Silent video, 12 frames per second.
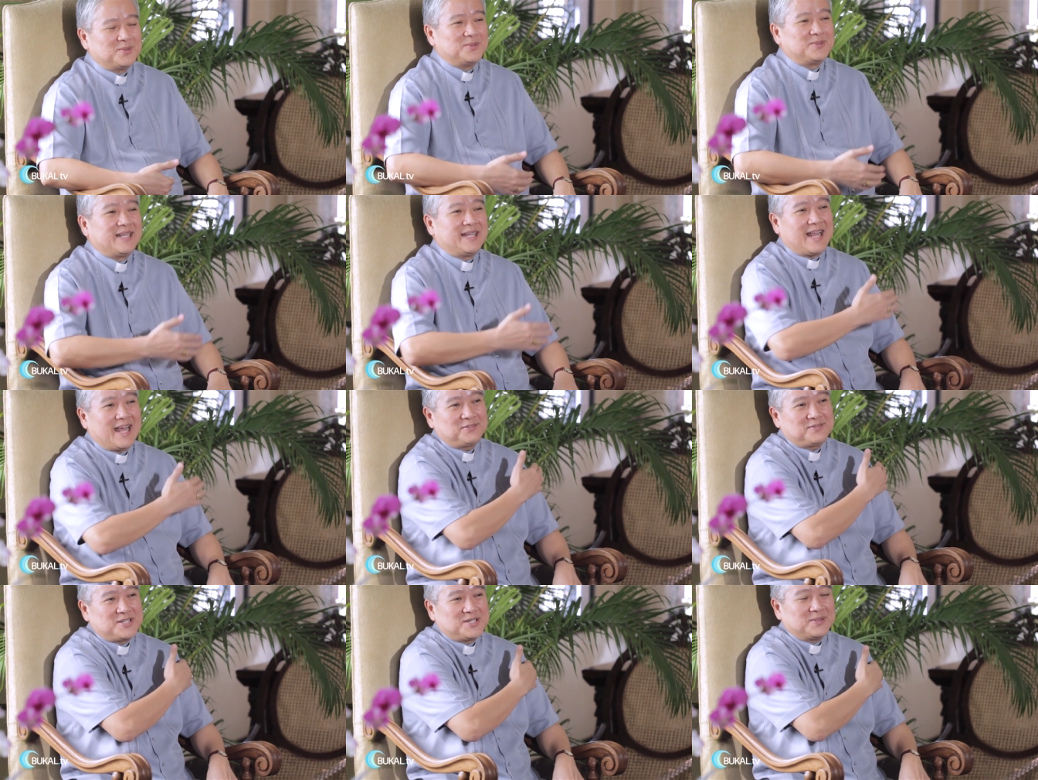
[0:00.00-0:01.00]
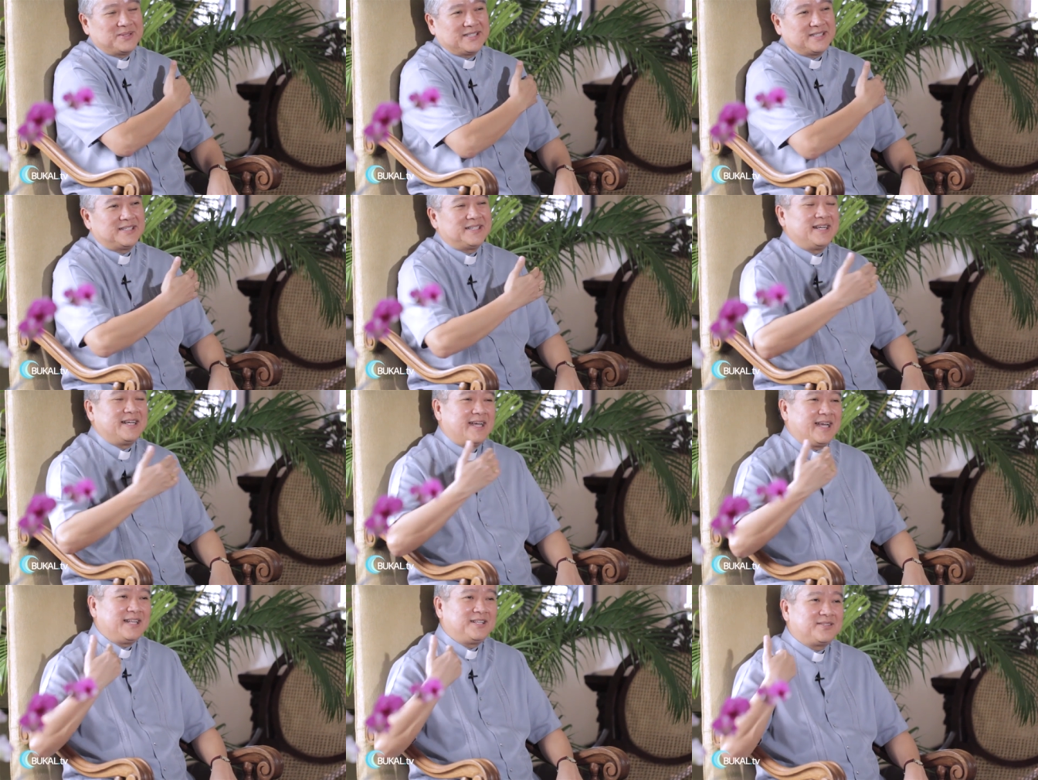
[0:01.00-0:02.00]
to the left
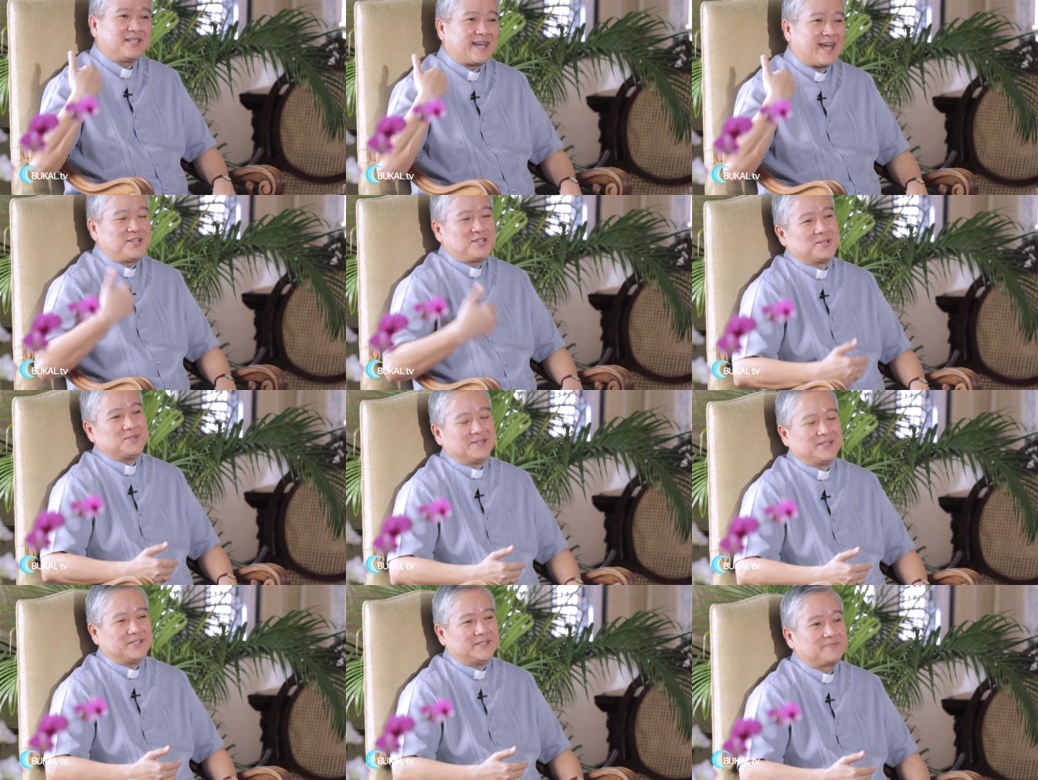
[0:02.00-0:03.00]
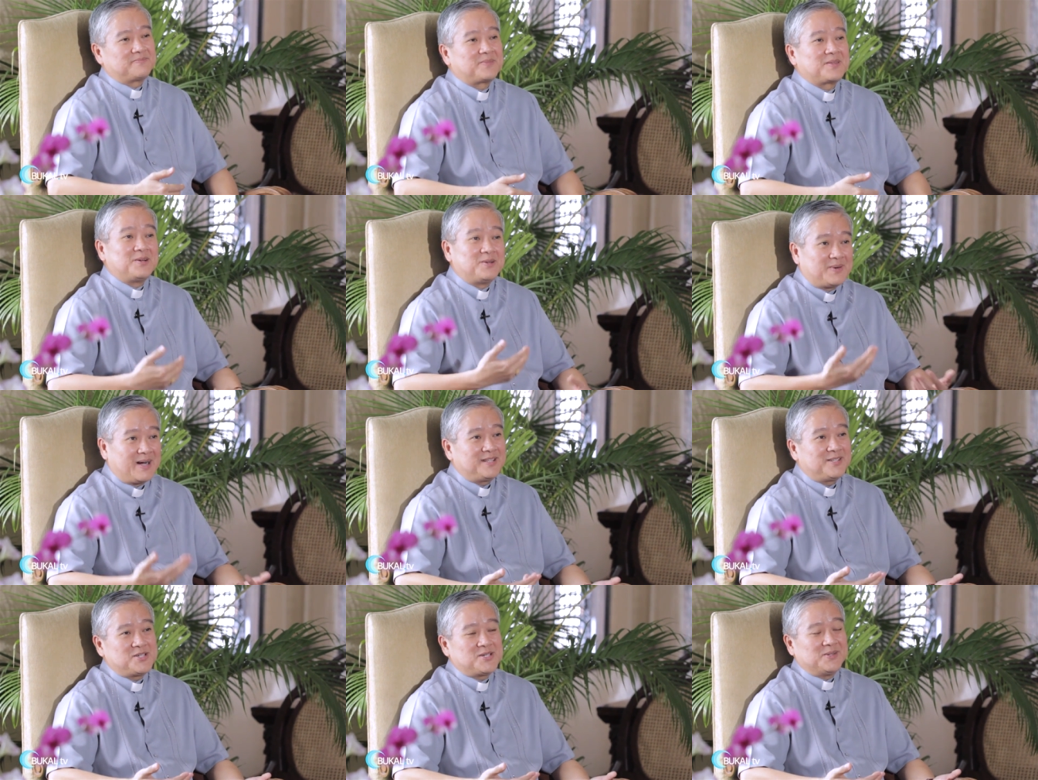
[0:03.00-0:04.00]
shoulder and to the right shoulder. Why
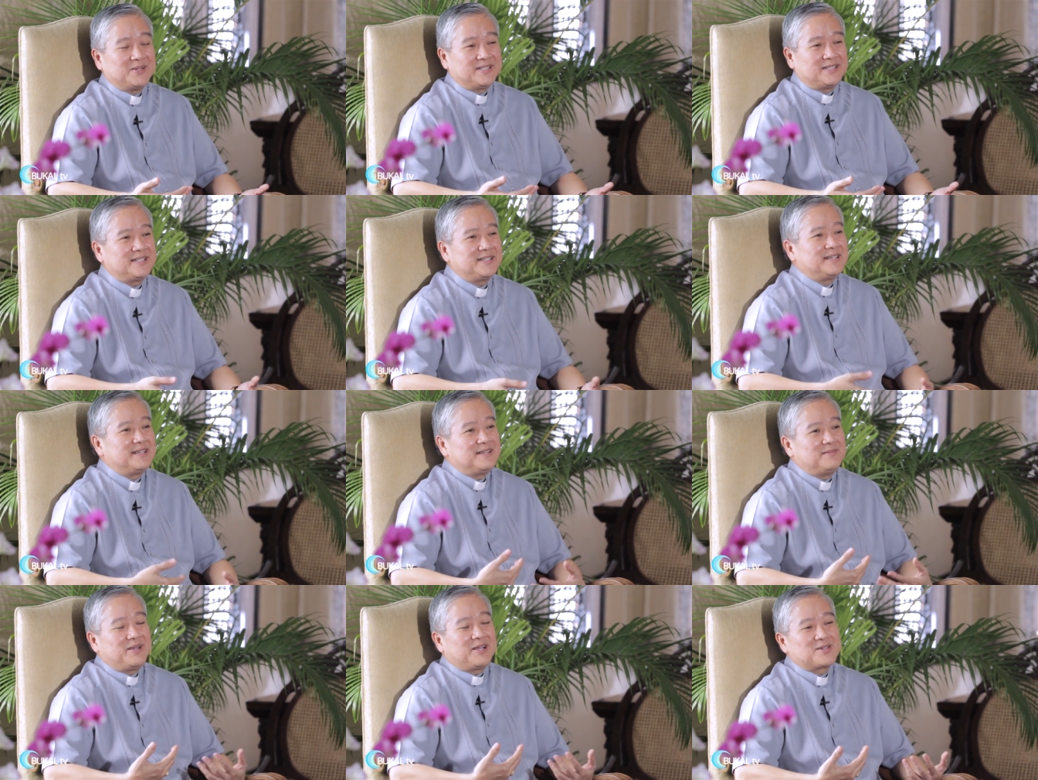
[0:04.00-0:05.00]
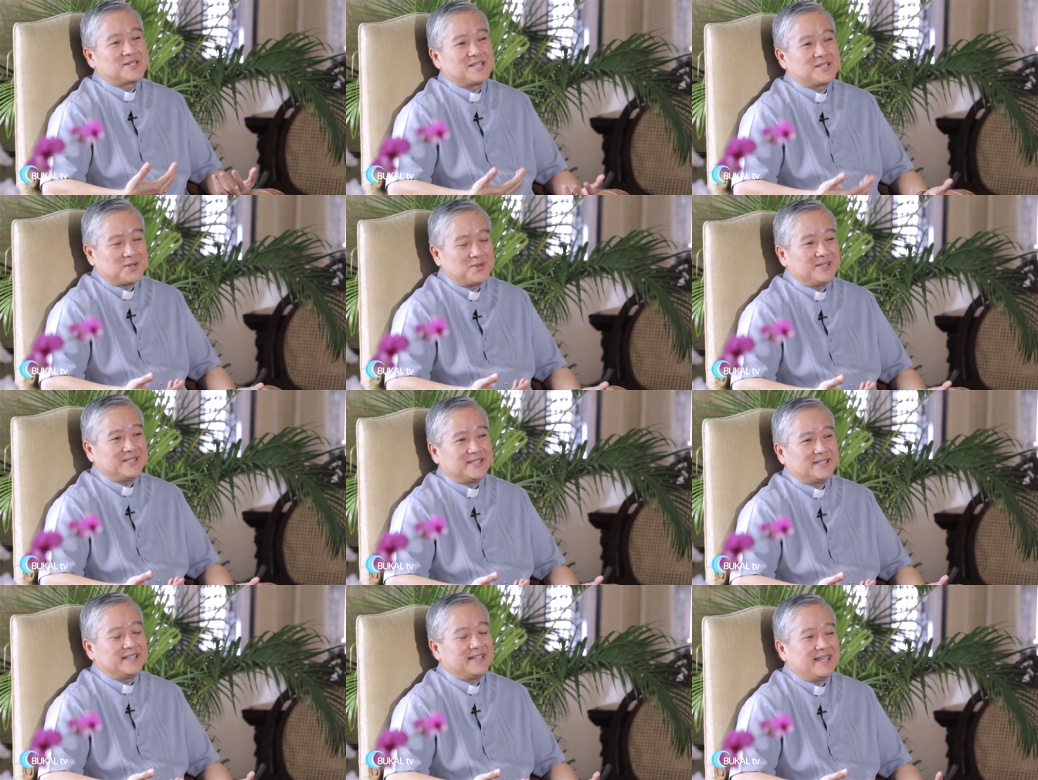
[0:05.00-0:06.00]
the shoulder? Because the
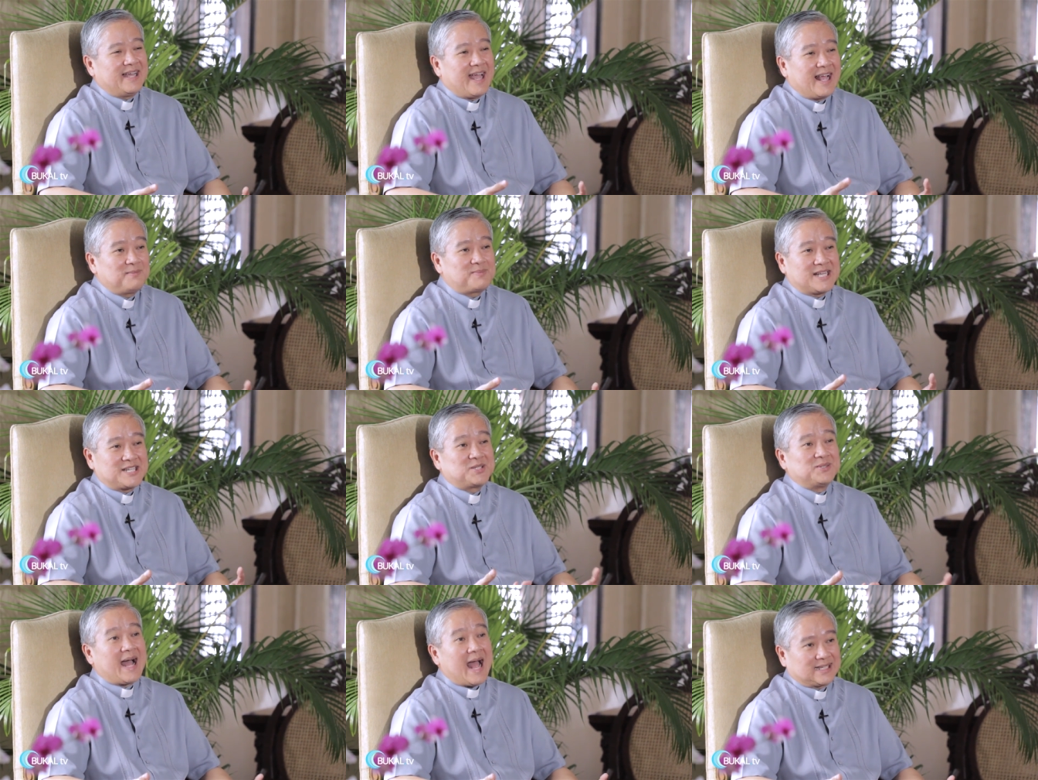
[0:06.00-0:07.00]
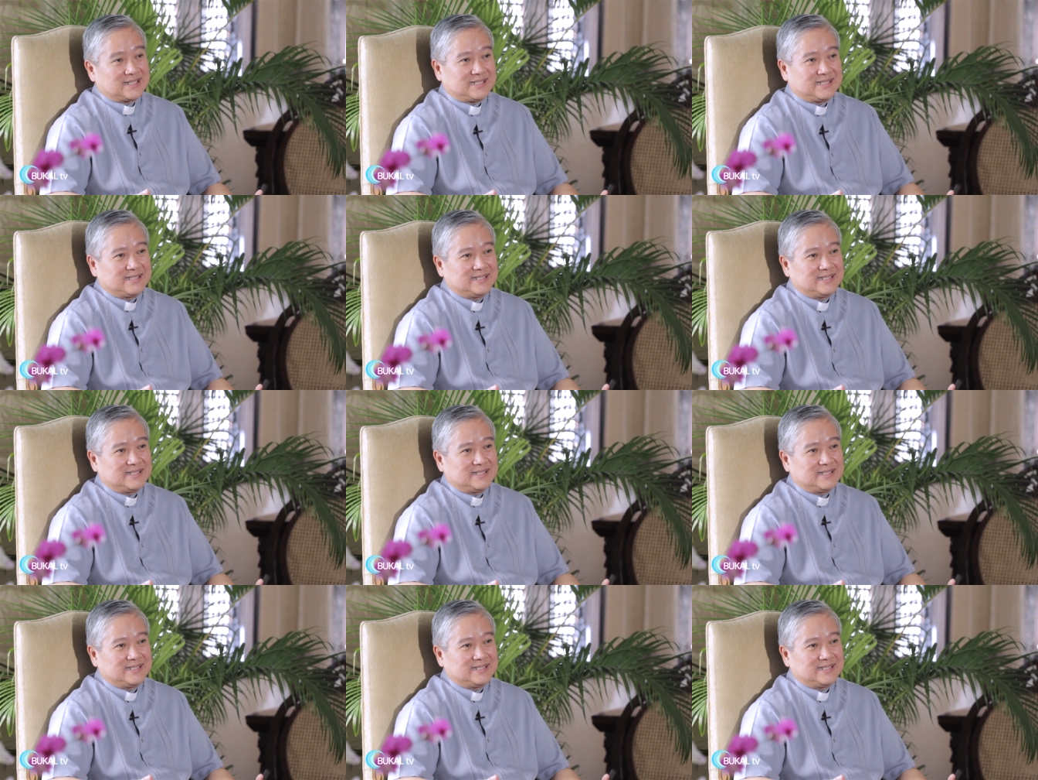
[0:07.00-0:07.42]
shoulder helps us to act.